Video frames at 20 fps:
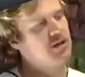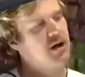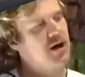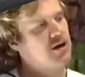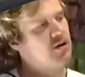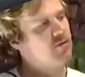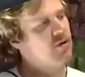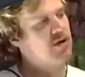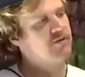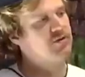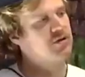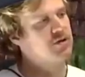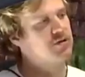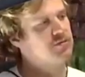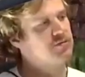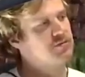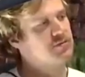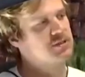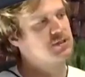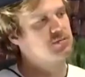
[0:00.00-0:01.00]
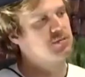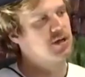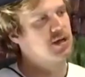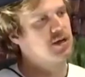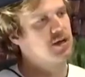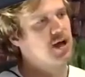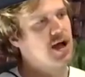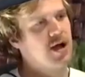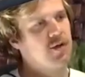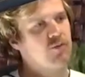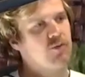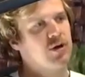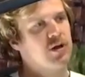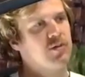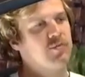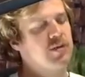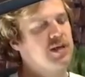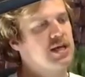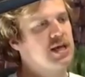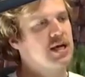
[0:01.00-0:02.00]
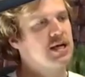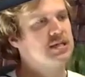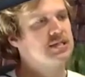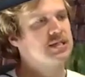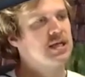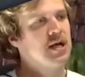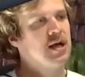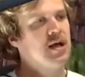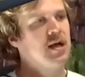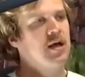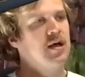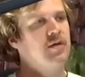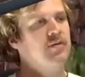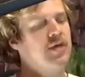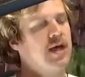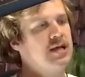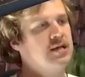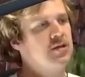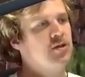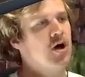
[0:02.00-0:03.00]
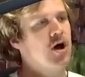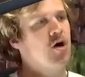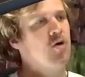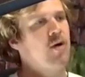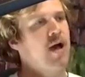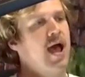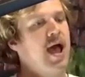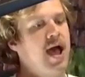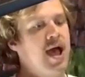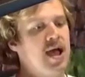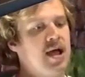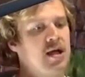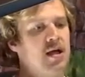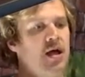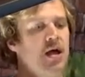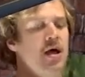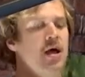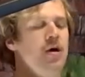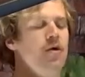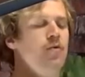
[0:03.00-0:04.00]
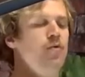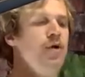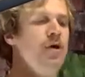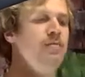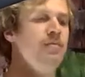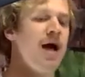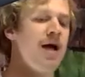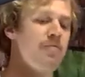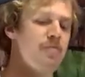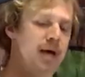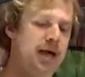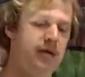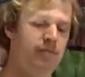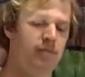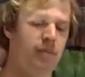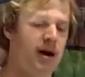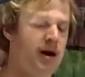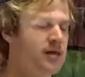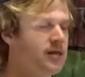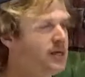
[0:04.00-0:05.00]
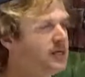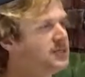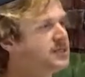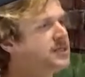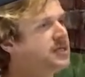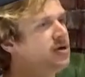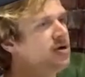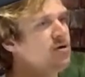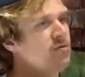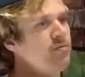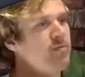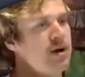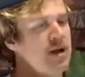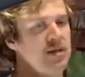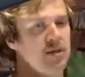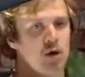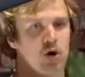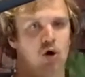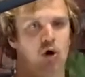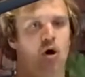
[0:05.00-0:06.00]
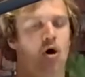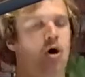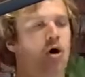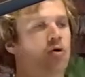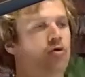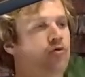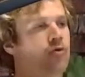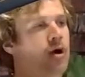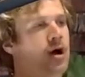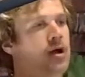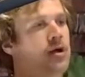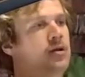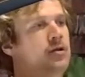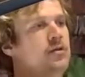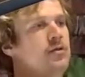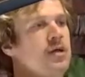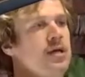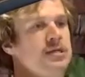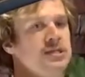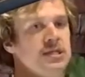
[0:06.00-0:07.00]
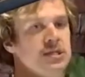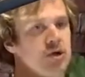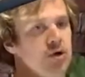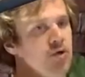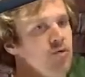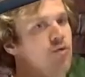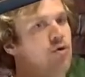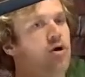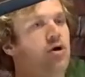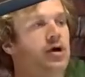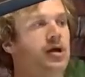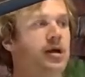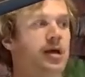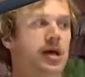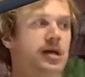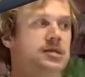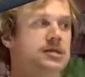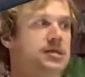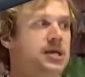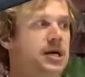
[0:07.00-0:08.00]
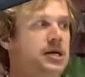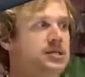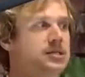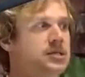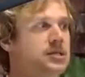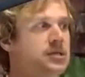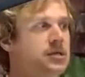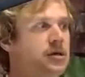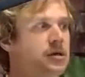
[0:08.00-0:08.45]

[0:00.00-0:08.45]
on a revenue split. Because they know, hey, we might make money this year, but in the long run, this is going to work against us.